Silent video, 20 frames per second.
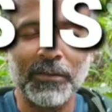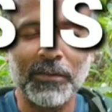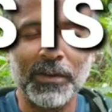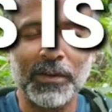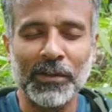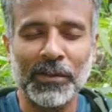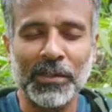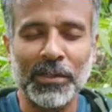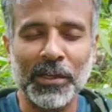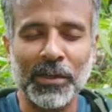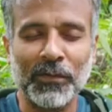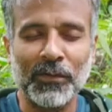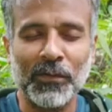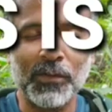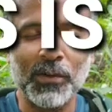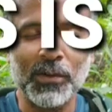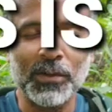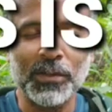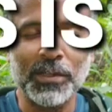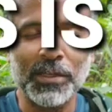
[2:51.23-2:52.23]
And you start
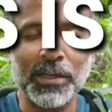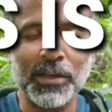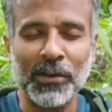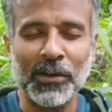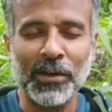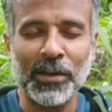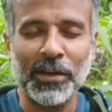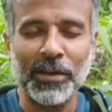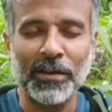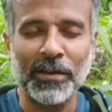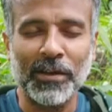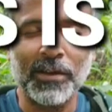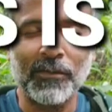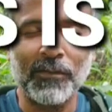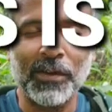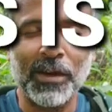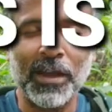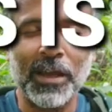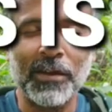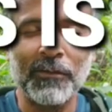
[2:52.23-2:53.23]
focusing on it.
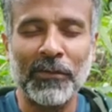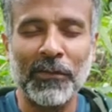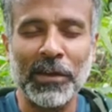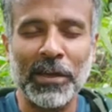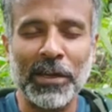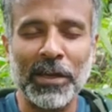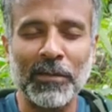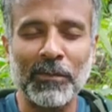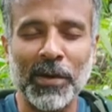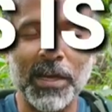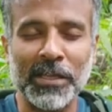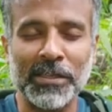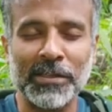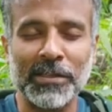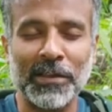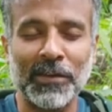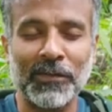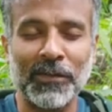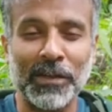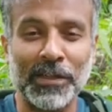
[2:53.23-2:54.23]
And when I feel
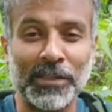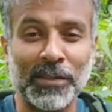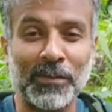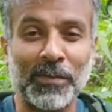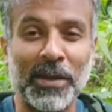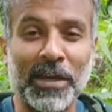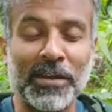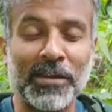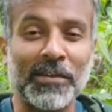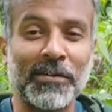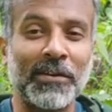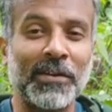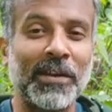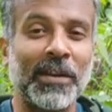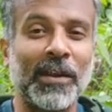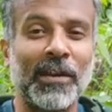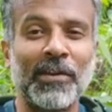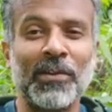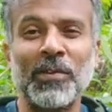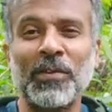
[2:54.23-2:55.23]
myself as the banyan
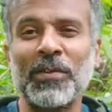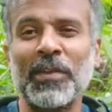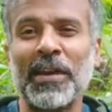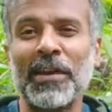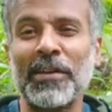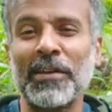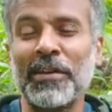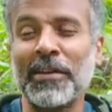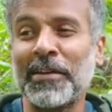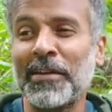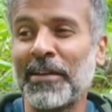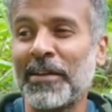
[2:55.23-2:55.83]
tree, I know that